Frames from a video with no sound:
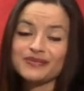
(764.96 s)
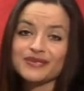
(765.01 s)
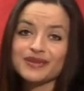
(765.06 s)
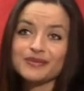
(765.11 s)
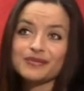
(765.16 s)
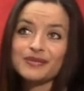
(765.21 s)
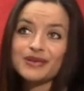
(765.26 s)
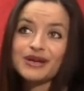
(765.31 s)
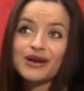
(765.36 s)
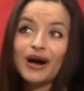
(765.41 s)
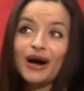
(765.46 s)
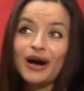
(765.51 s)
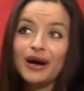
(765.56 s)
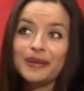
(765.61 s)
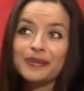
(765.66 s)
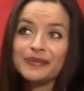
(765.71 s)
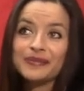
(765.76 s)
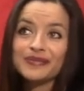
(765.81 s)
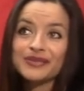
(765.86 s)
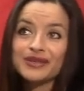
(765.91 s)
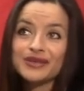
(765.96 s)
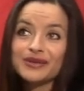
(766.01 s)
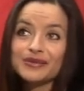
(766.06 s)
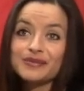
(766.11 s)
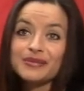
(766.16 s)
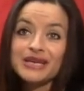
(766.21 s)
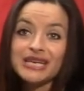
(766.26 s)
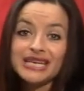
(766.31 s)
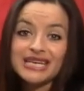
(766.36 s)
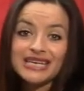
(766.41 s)
become, to
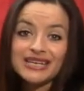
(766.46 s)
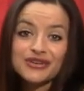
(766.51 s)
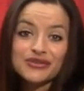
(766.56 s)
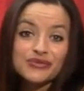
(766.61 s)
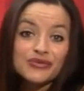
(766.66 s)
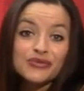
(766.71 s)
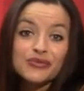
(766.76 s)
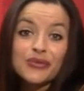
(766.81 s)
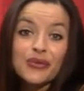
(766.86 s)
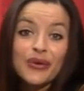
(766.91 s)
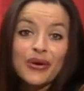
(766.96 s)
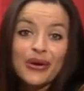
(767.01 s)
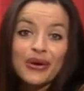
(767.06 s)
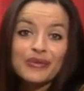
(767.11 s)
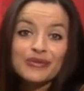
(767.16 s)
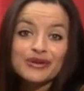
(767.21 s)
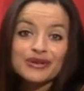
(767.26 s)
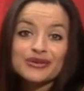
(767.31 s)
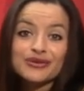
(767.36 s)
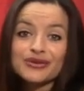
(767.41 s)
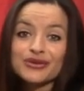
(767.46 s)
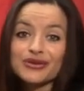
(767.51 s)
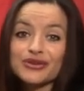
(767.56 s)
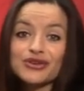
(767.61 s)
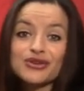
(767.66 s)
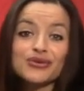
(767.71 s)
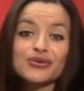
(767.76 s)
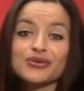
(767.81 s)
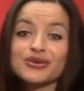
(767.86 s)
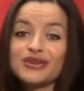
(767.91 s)
be, to form into your
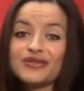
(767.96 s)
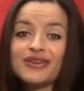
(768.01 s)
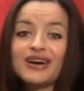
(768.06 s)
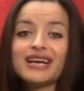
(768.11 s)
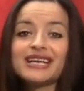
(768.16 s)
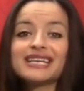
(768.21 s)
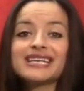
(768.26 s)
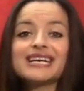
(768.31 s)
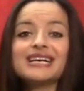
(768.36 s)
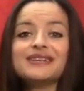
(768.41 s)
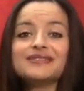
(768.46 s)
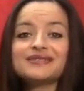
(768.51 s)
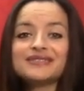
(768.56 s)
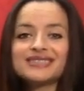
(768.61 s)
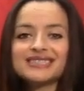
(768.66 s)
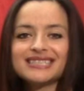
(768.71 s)
true divine self.